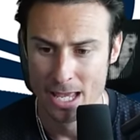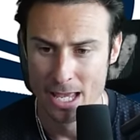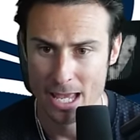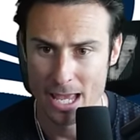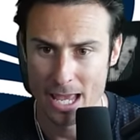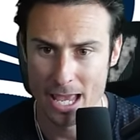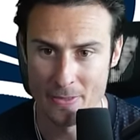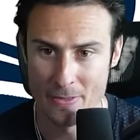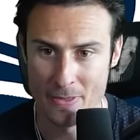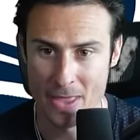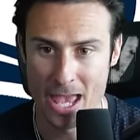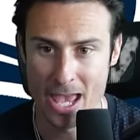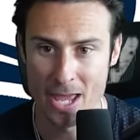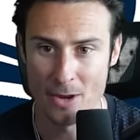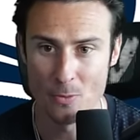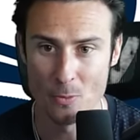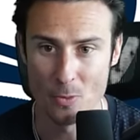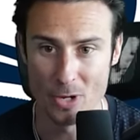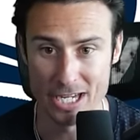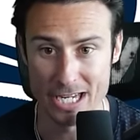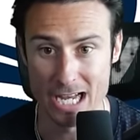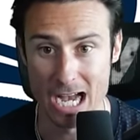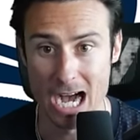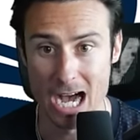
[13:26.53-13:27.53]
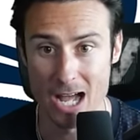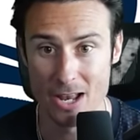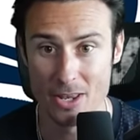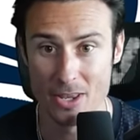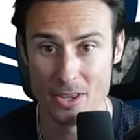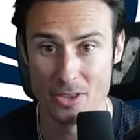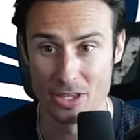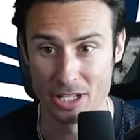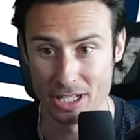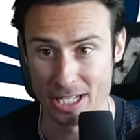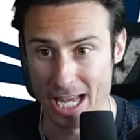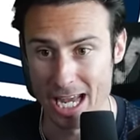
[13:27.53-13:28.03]
And then we got
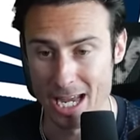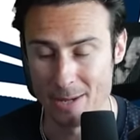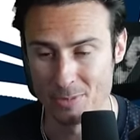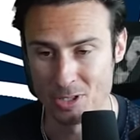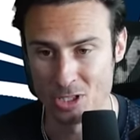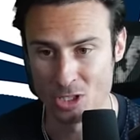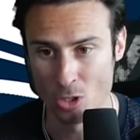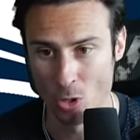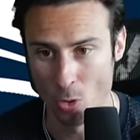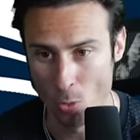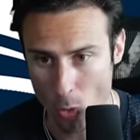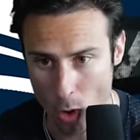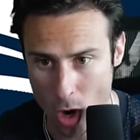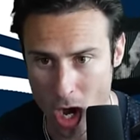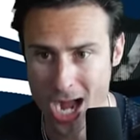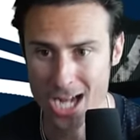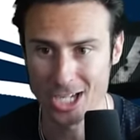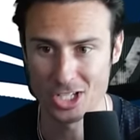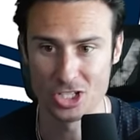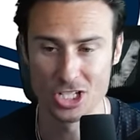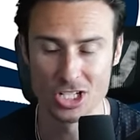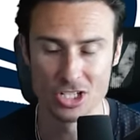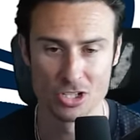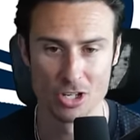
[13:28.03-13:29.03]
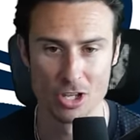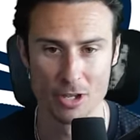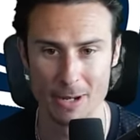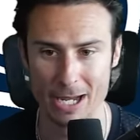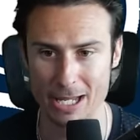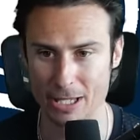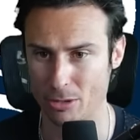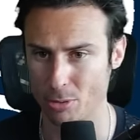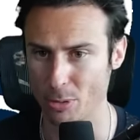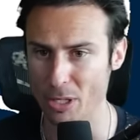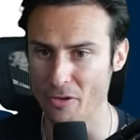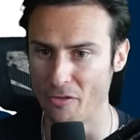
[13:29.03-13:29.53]
the games to watch. These are my
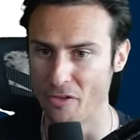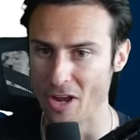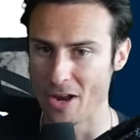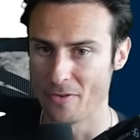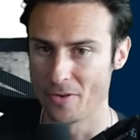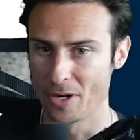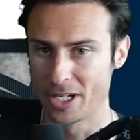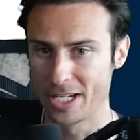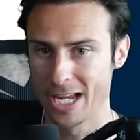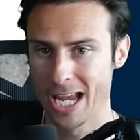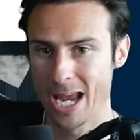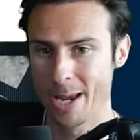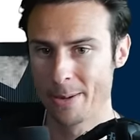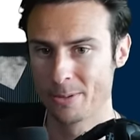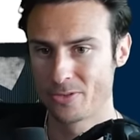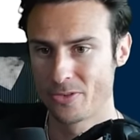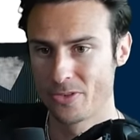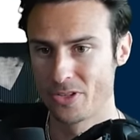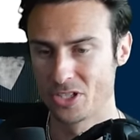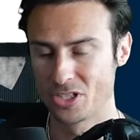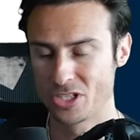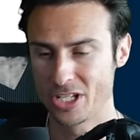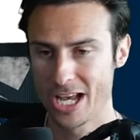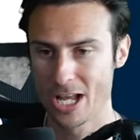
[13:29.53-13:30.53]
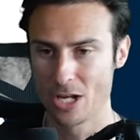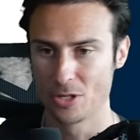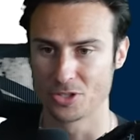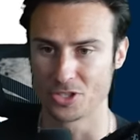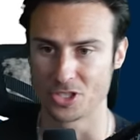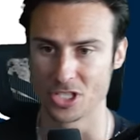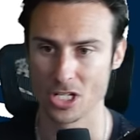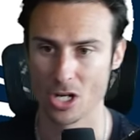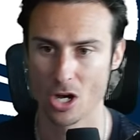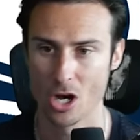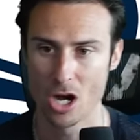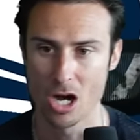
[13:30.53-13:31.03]
three favorite games for the Seattle
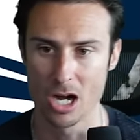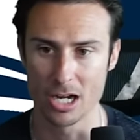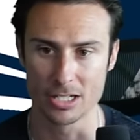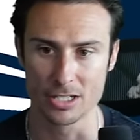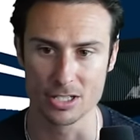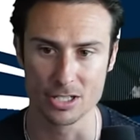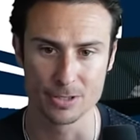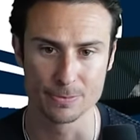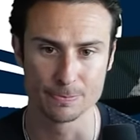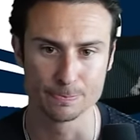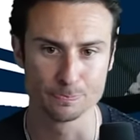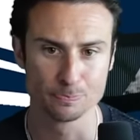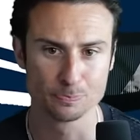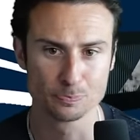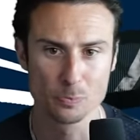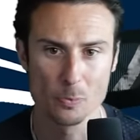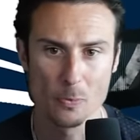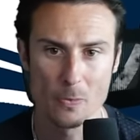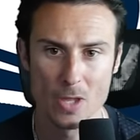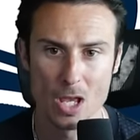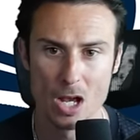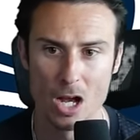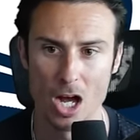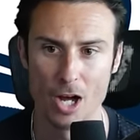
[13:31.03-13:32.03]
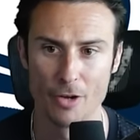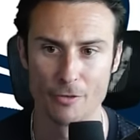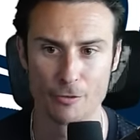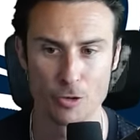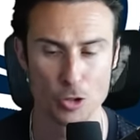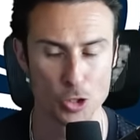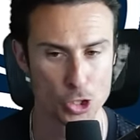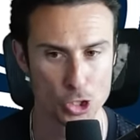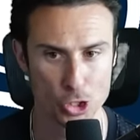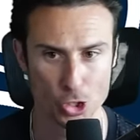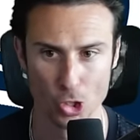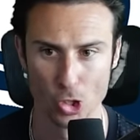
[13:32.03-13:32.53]
Seahawks,
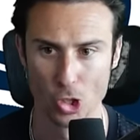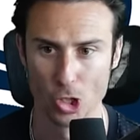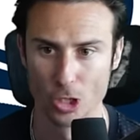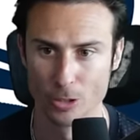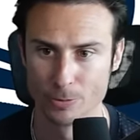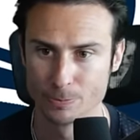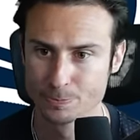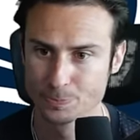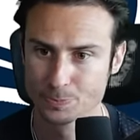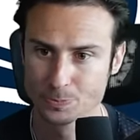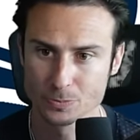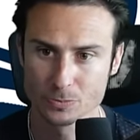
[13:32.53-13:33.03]
for sure.